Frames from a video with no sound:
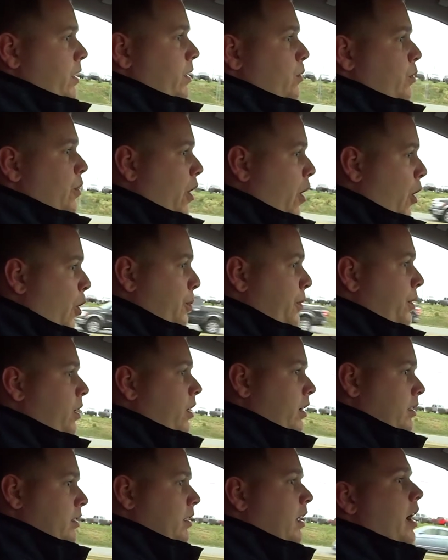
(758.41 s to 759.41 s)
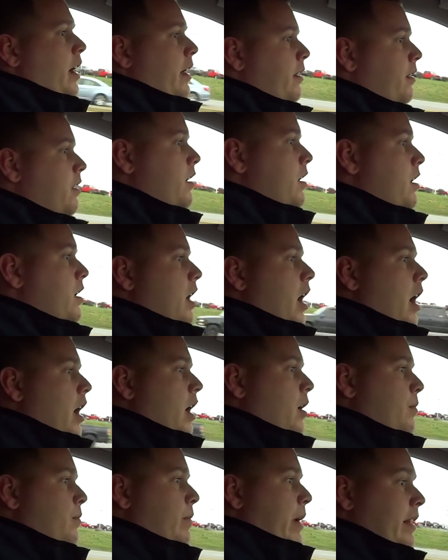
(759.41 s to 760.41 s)
We're open online. Yep. yep.
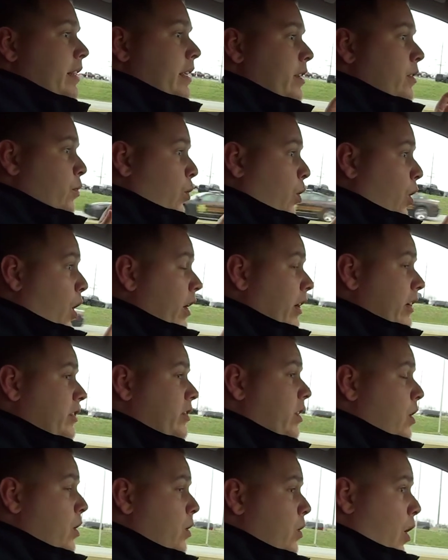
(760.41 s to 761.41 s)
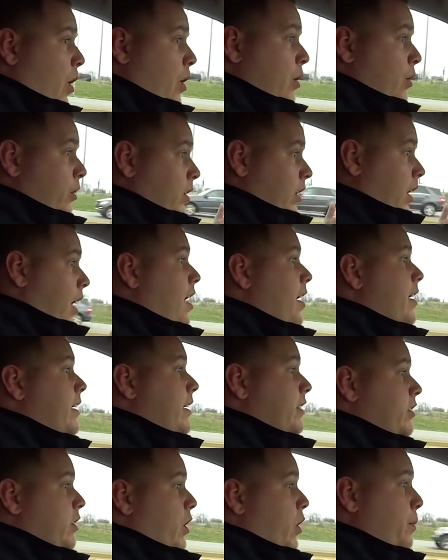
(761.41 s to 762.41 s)
Um, and then we're also, our lot
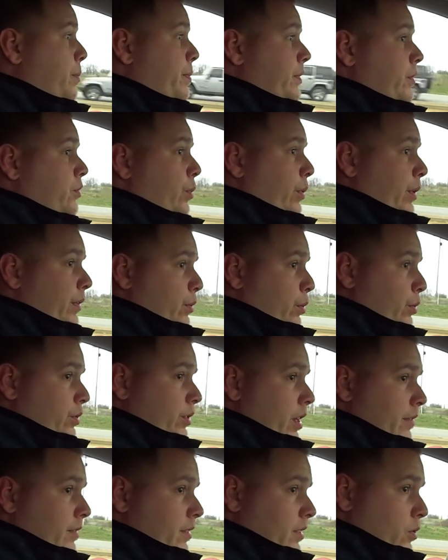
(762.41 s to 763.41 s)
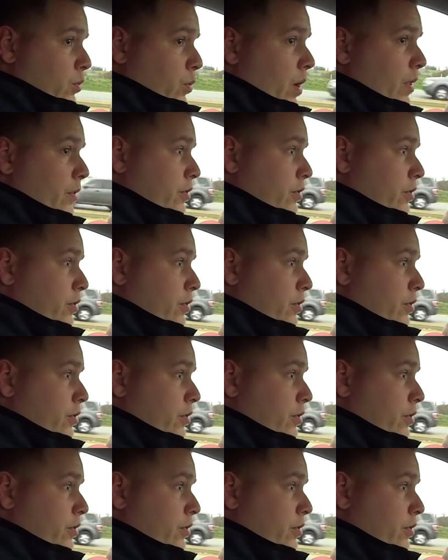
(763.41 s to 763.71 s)
is open 24 7 as well.